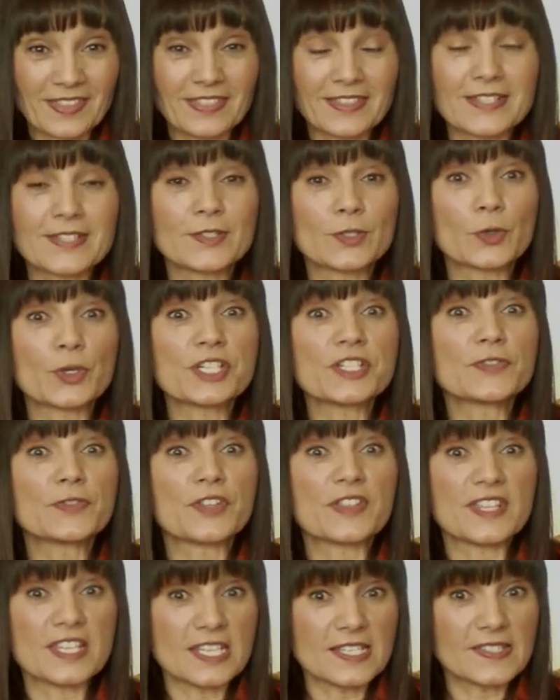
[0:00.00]
The source
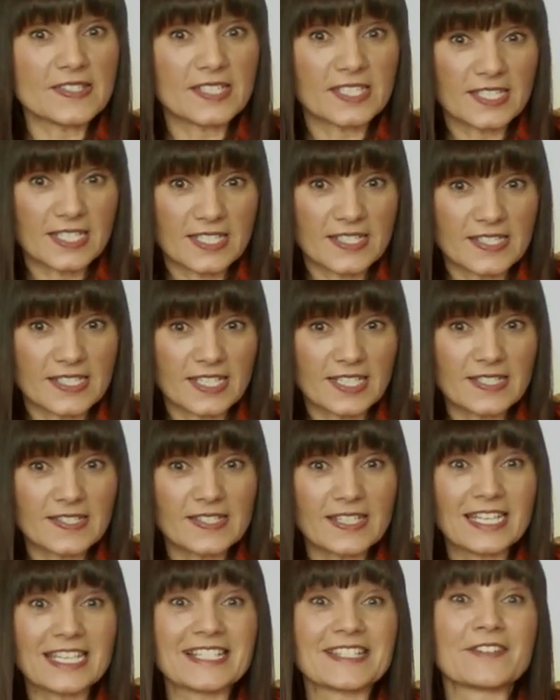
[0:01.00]
for these
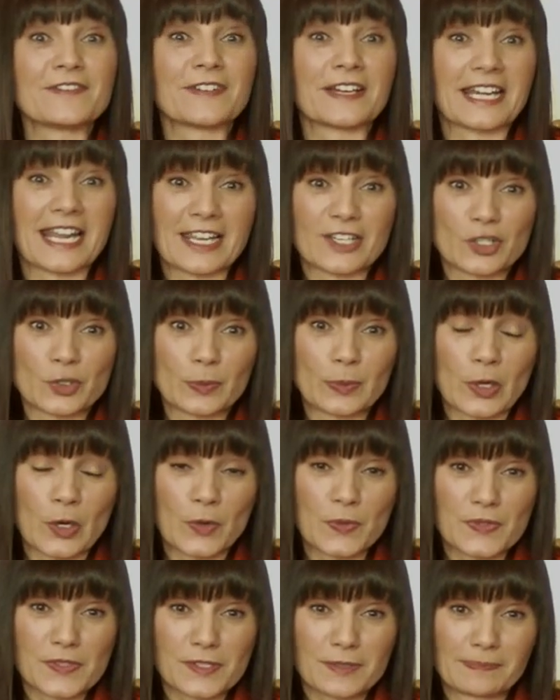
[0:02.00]
statistics is the Financial
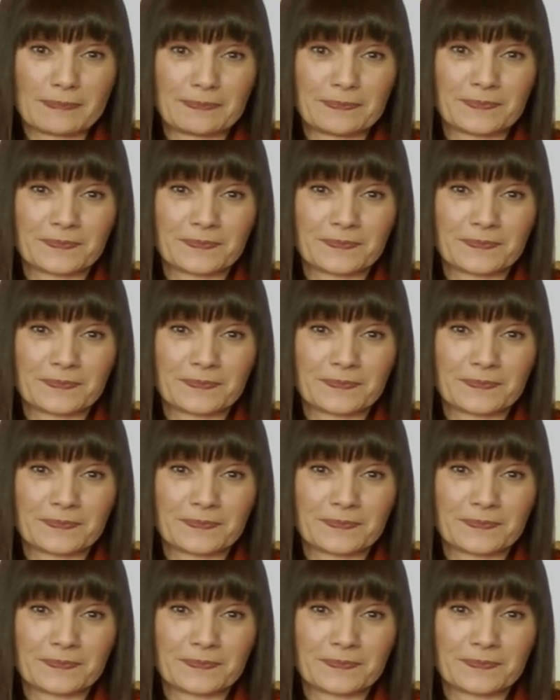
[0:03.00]
Post.